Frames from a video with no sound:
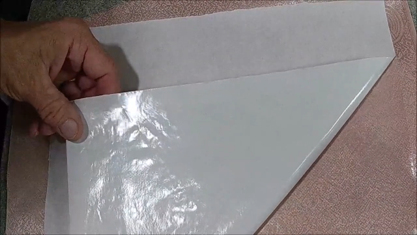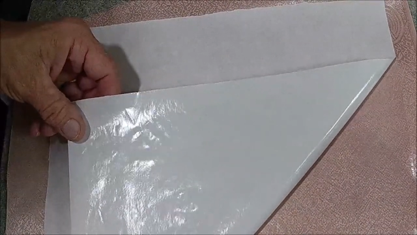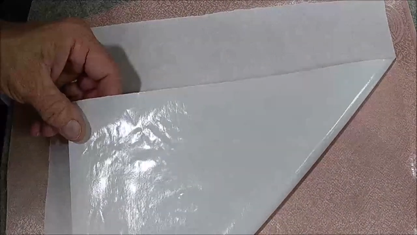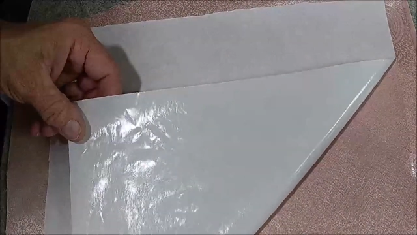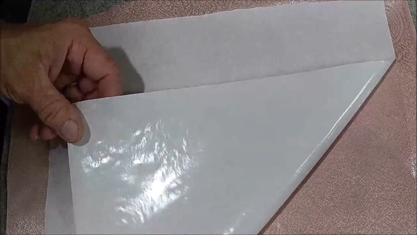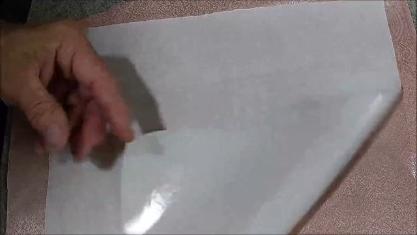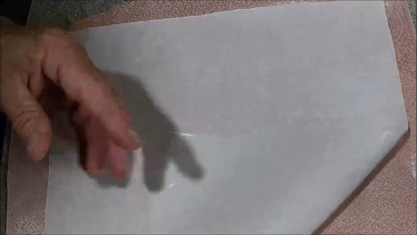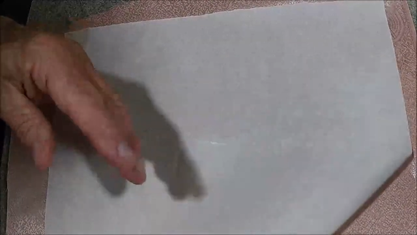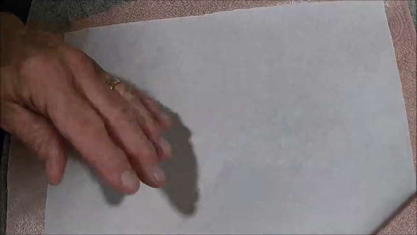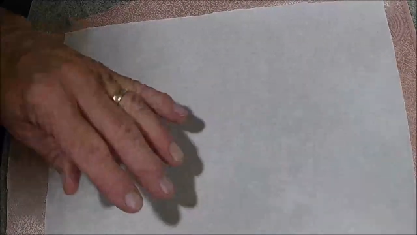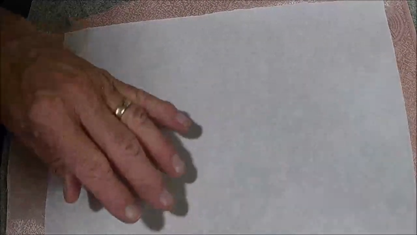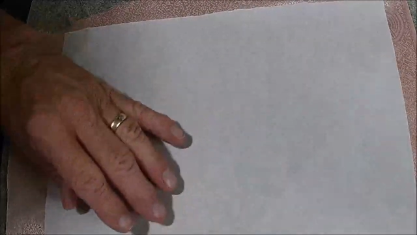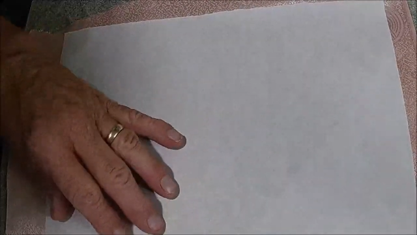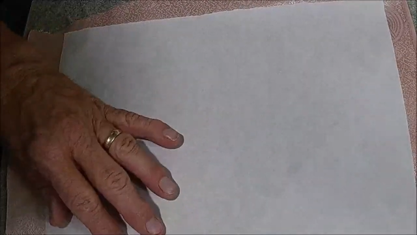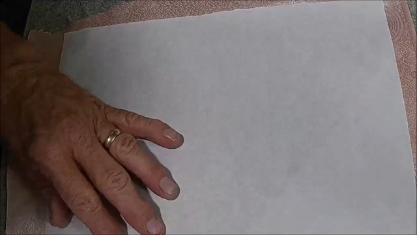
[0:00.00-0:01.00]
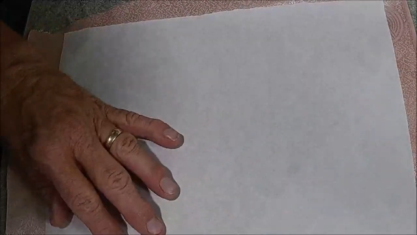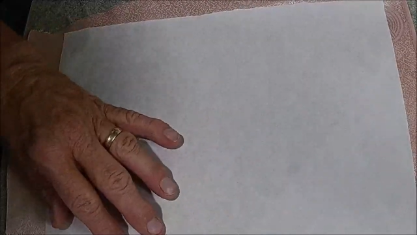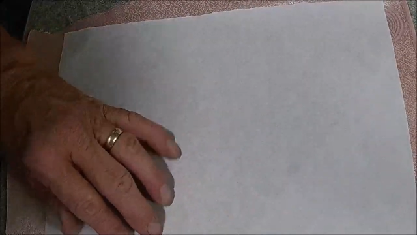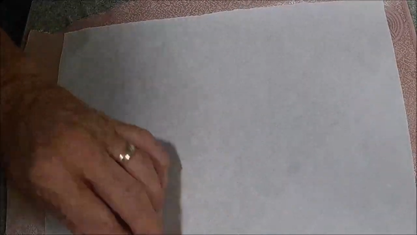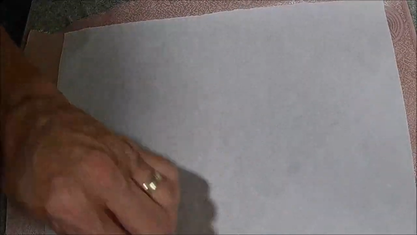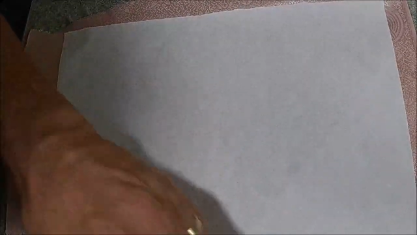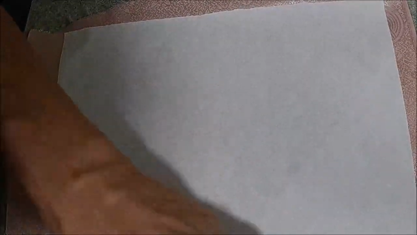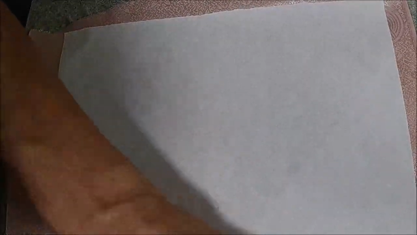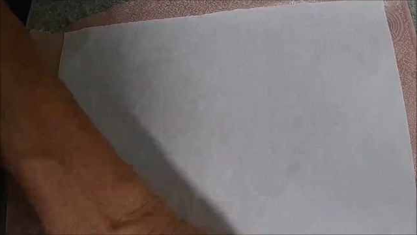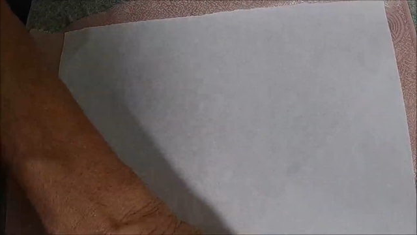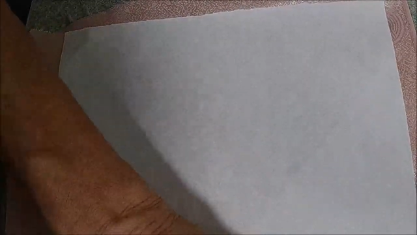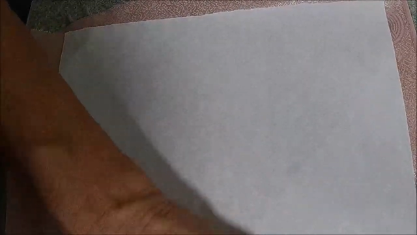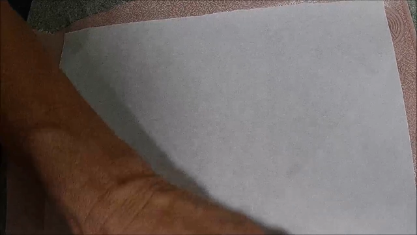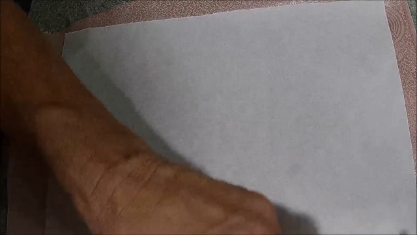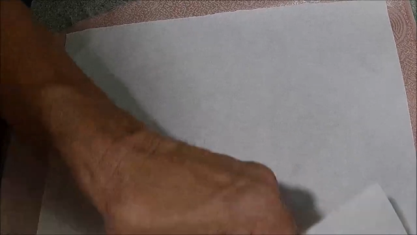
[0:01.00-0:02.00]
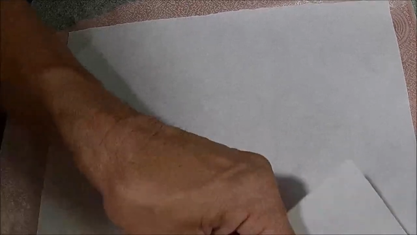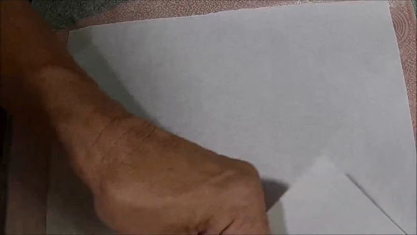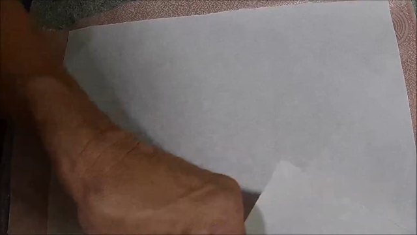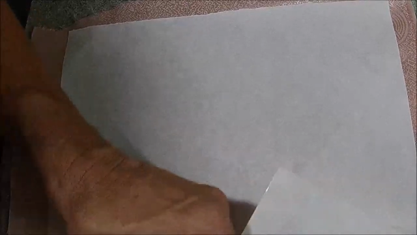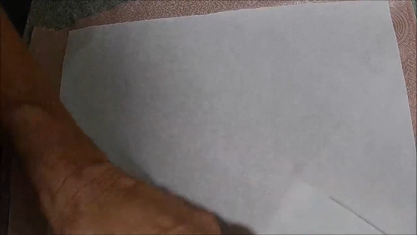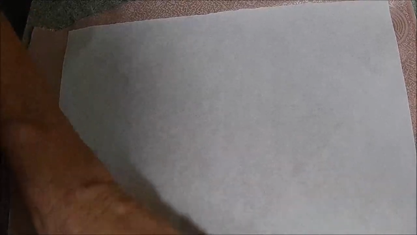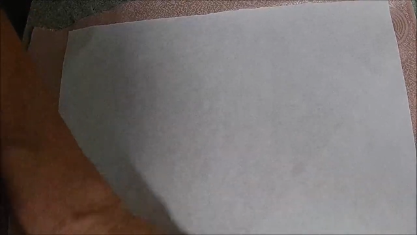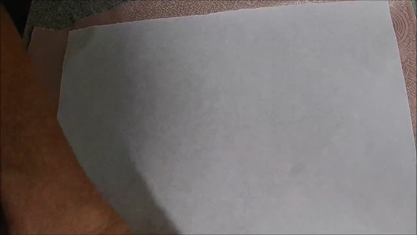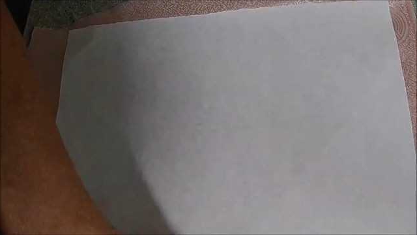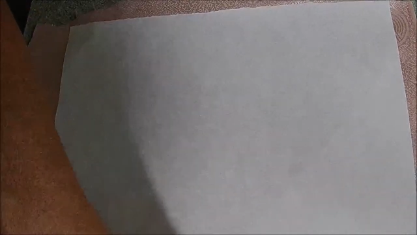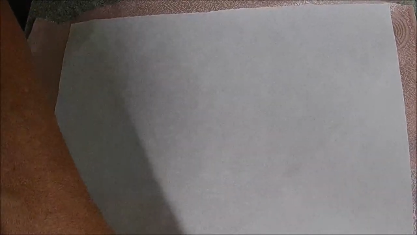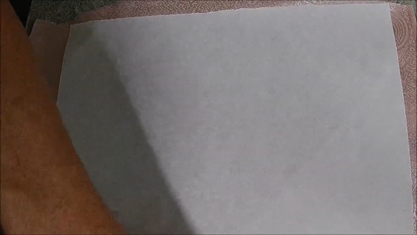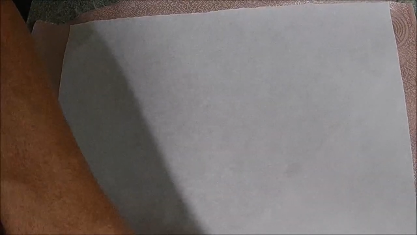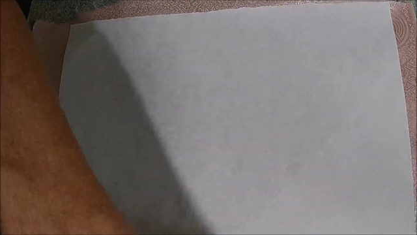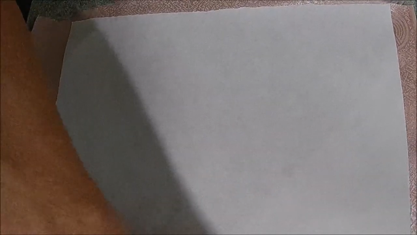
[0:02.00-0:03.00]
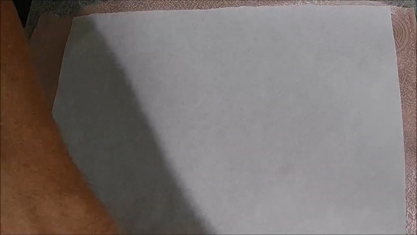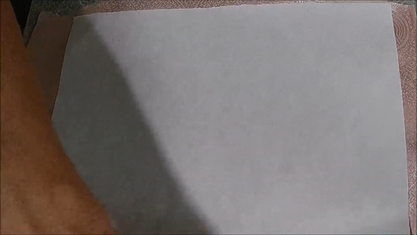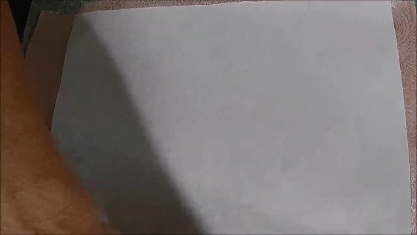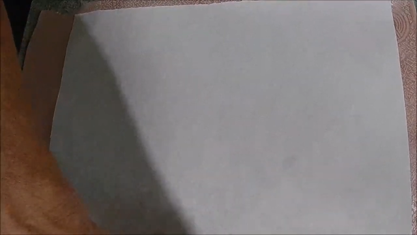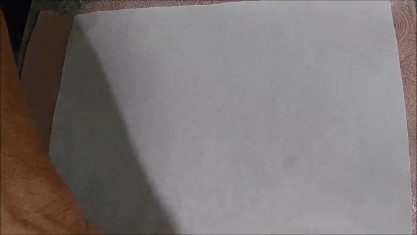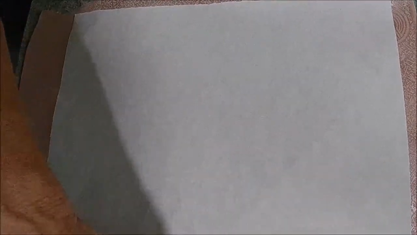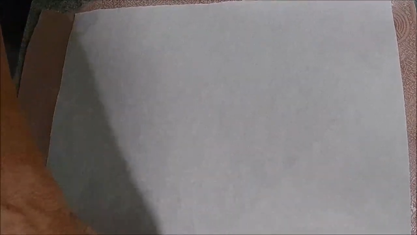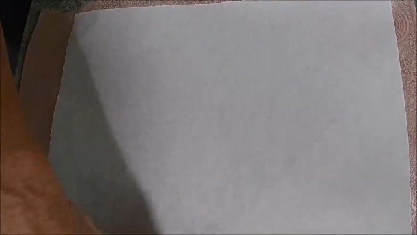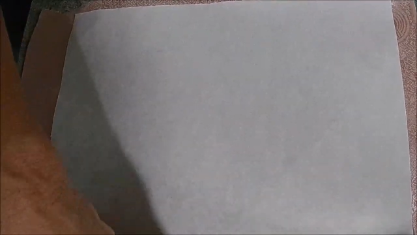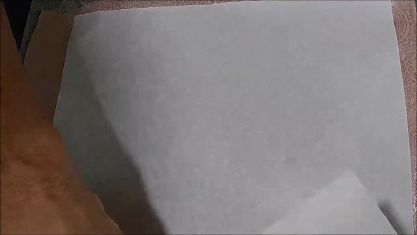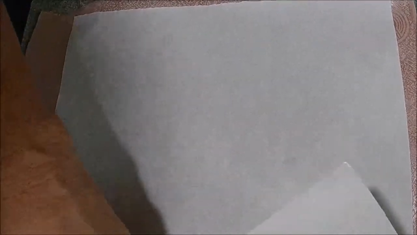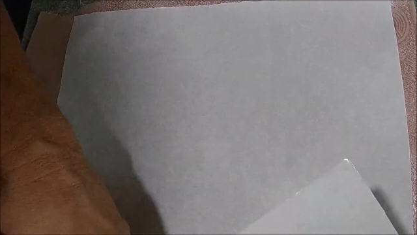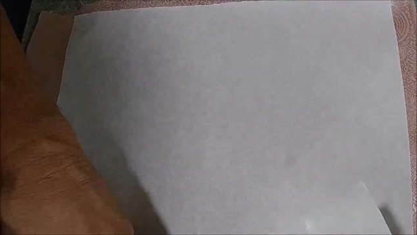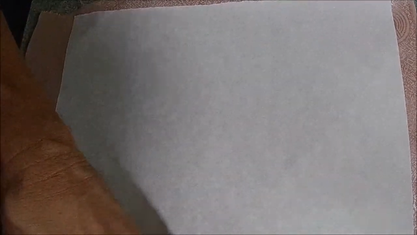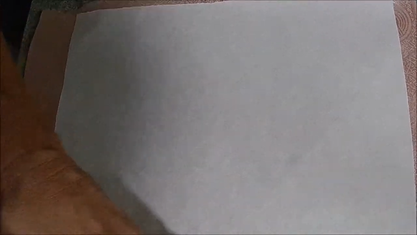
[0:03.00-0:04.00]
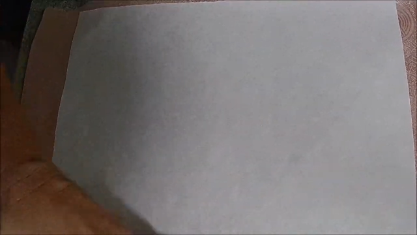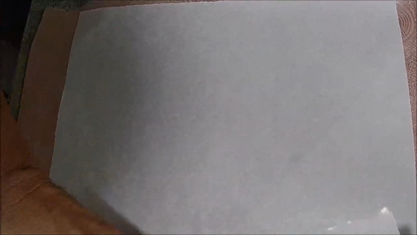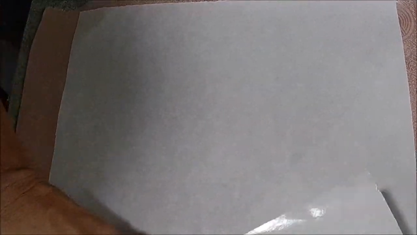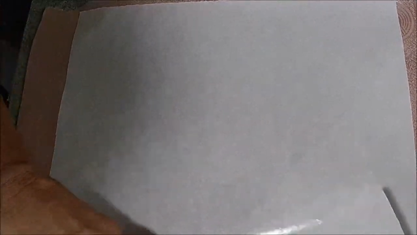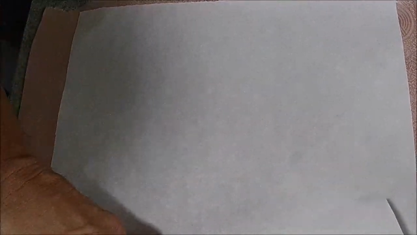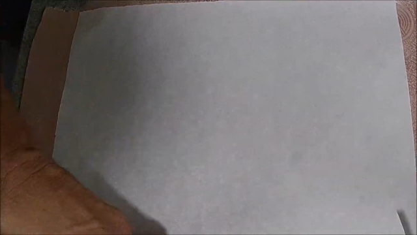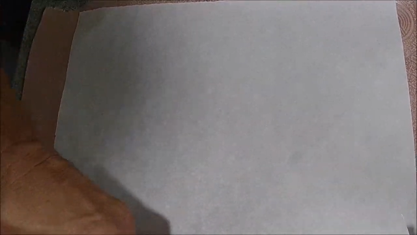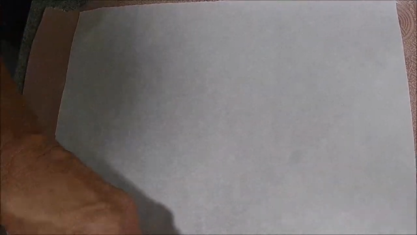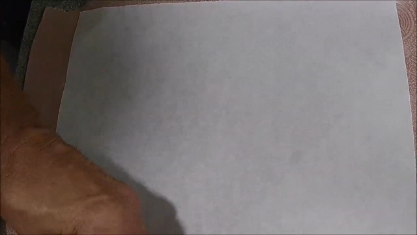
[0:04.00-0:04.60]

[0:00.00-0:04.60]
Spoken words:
Nobody's mouth can be seen.